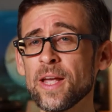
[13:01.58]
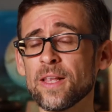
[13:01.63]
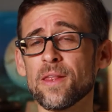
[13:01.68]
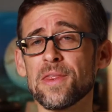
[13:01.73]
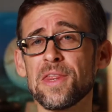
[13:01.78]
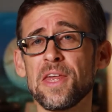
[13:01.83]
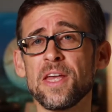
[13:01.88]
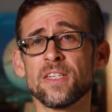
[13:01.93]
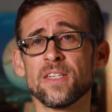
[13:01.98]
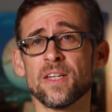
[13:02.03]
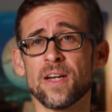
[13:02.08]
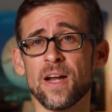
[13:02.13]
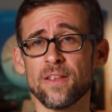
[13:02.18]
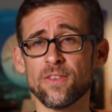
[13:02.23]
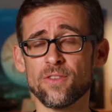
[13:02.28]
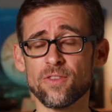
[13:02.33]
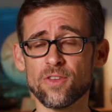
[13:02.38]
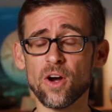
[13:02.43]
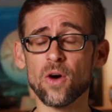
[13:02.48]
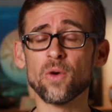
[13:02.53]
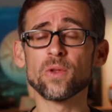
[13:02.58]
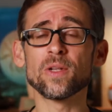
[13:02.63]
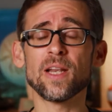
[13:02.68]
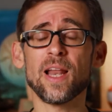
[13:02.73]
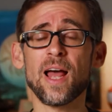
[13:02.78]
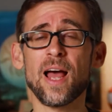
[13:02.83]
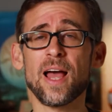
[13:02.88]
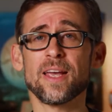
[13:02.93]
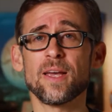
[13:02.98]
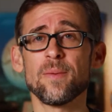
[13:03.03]
at the things that I don't
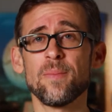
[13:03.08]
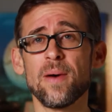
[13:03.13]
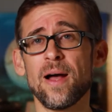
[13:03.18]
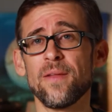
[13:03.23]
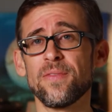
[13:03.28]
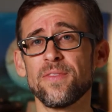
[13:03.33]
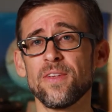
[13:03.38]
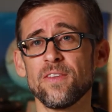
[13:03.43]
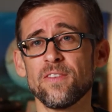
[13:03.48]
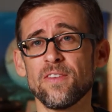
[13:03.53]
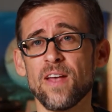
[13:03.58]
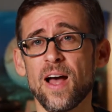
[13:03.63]
like about this